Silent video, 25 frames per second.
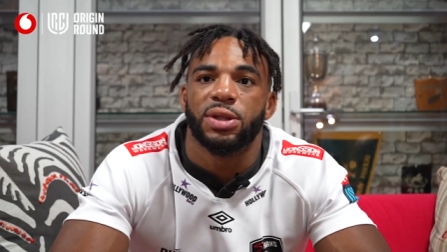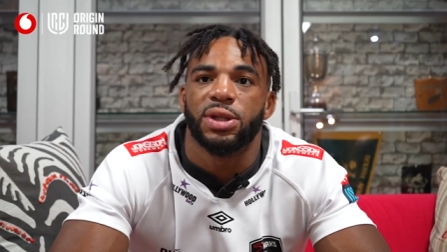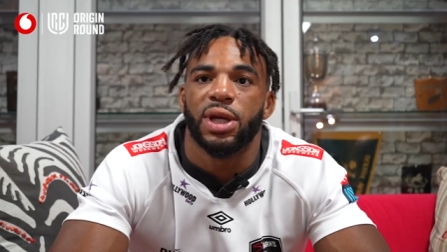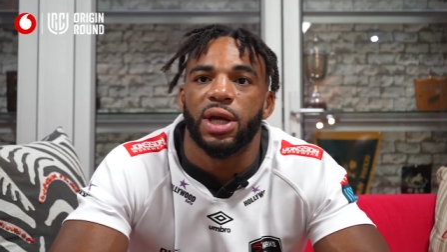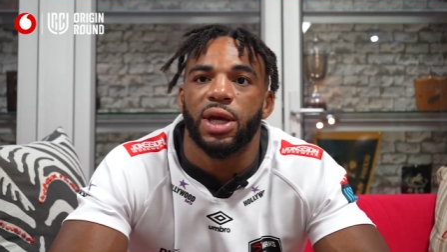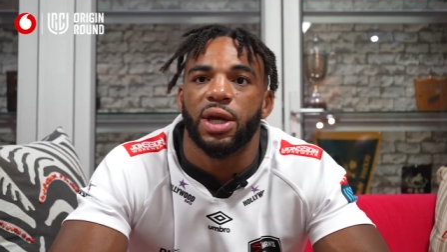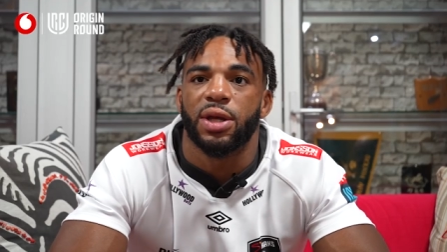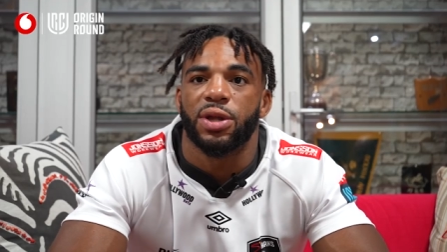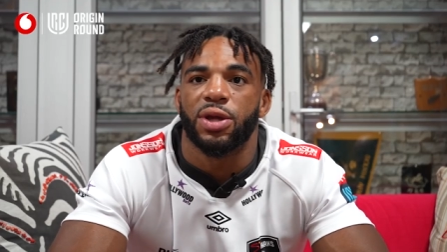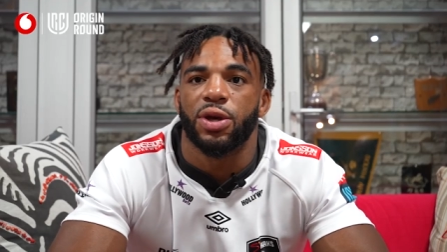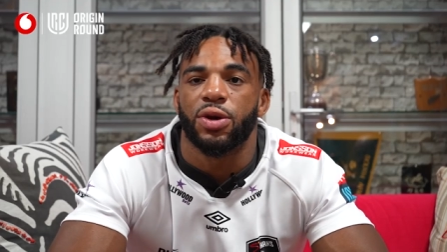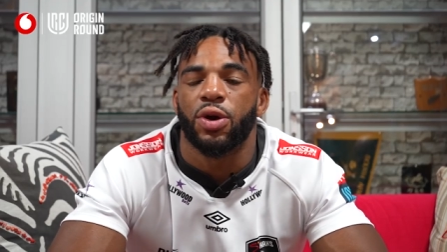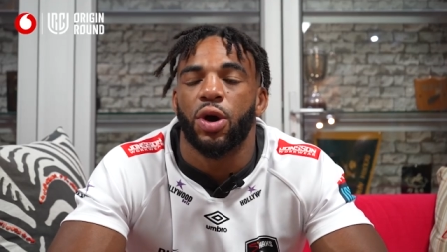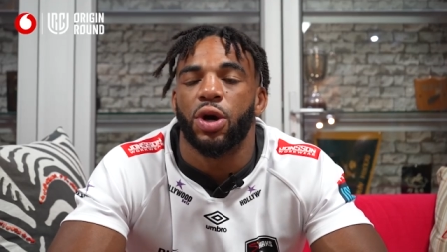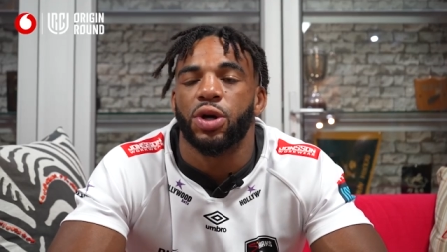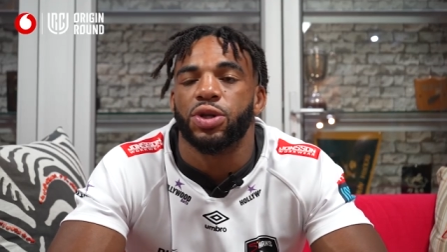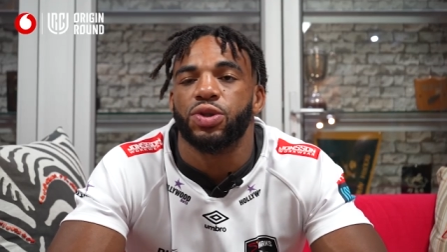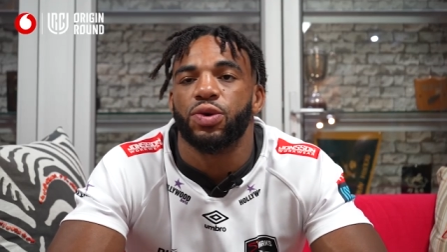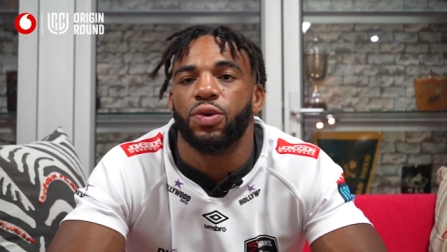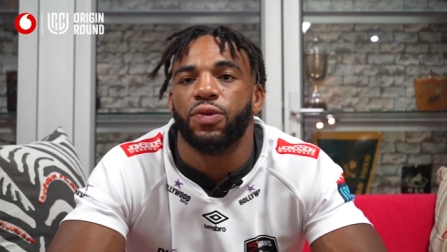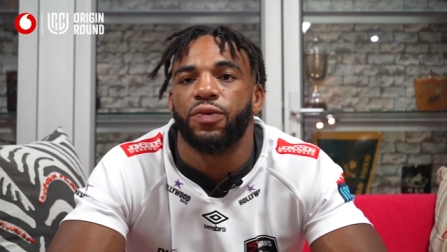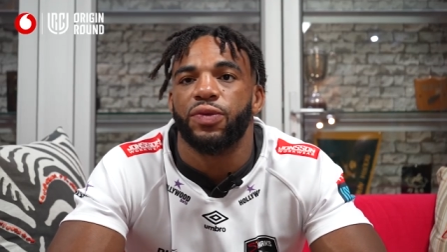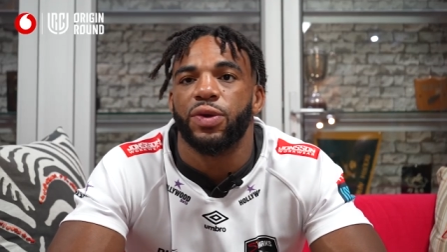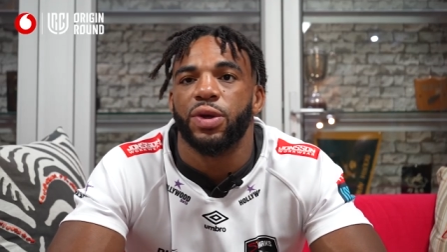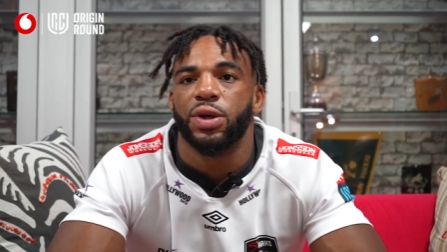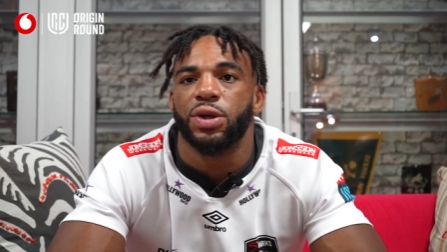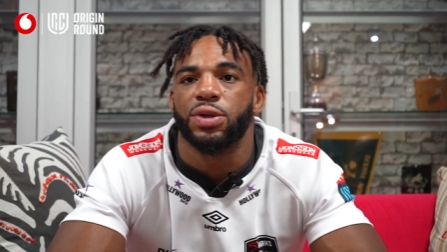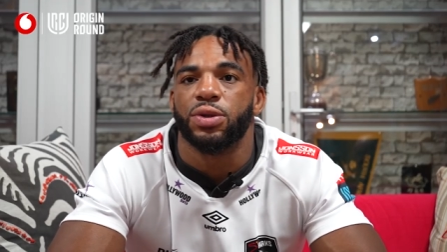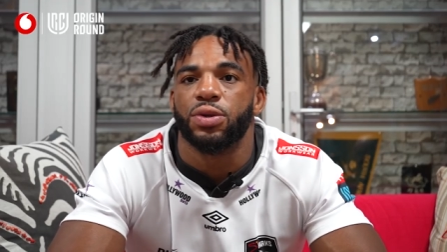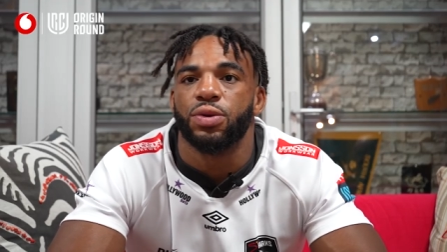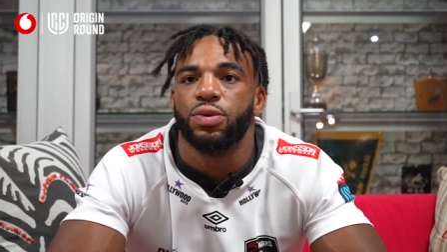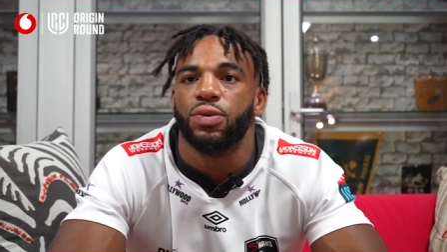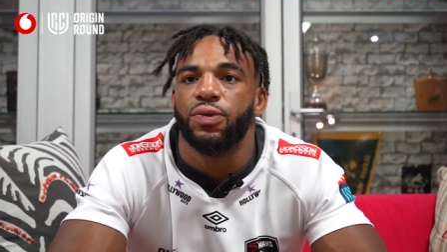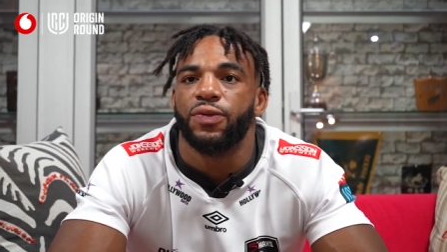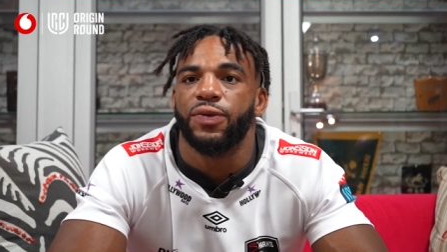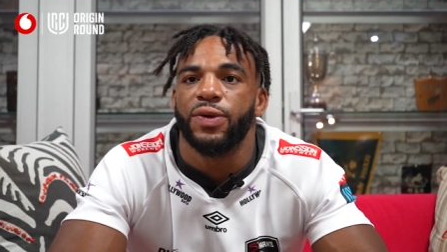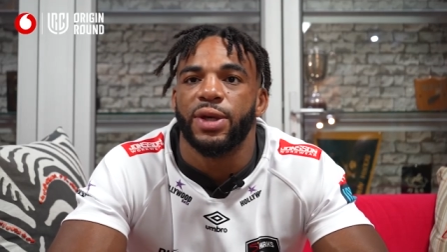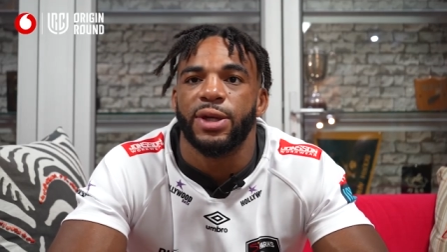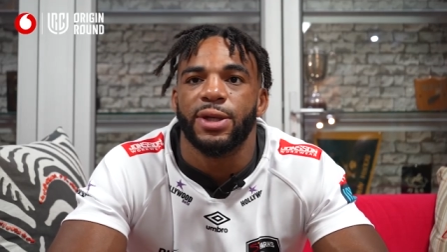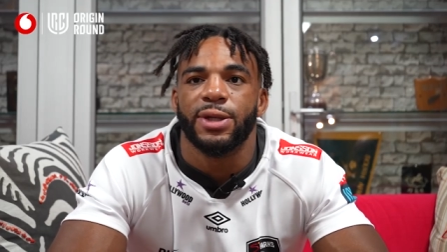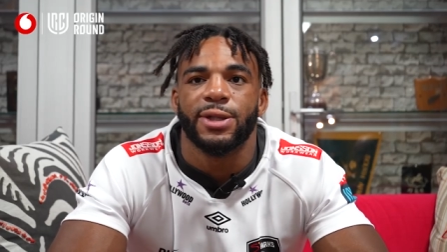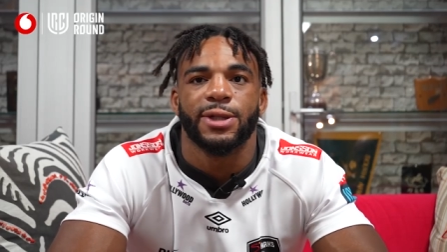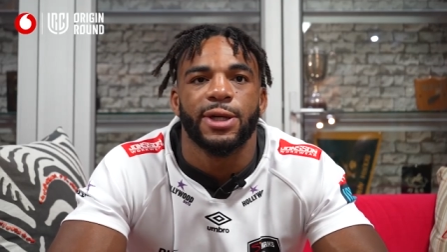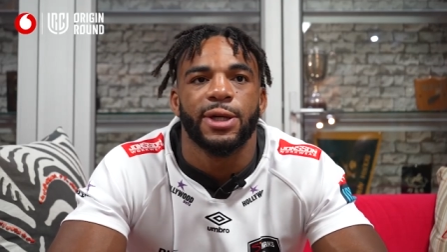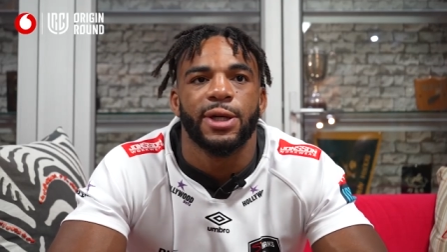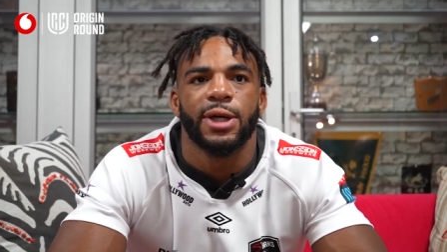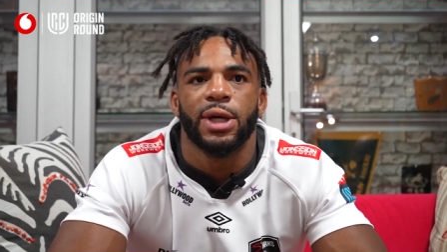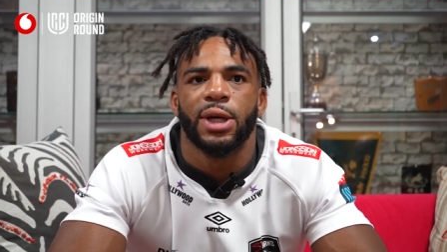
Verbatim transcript: take the cost off the school fees.